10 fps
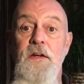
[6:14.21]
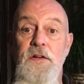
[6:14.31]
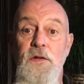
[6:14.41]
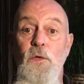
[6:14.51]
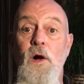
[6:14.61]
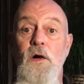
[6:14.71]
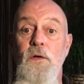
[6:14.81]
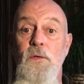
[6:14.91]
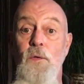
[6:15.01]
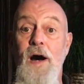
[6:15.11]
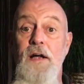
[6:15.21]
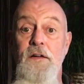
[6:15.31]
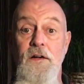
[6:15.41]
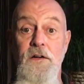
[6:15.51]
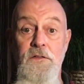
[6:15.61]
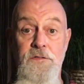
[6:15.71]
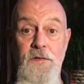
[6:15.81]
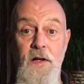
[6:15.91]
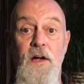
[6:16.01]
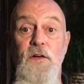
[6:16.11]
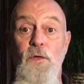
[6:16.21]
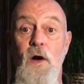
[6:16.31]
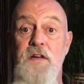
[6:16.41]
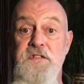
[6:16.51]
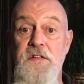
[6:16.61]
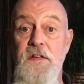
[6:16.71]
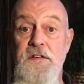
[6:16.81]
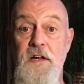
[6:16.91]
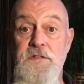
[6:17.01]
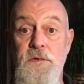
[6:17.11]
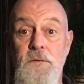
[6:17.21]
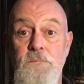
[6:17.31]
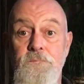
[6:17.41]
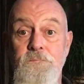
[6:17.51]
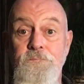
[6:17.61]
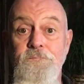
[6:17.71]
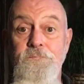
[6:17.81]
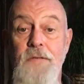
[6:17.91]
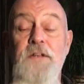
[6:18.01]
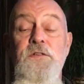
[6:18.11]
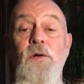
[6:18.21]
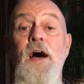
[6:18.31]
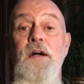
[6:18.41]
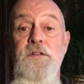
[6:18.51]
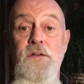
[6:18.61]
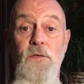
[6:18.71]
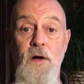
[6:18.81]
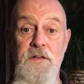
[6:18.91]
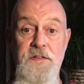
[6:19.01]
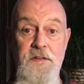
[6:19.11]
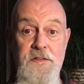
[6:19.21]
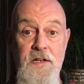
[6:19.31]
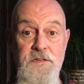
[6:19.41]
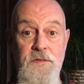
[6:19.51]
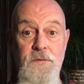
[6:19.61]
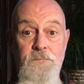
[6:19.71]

You are who I love, crossing the desert and trying to cross the desert.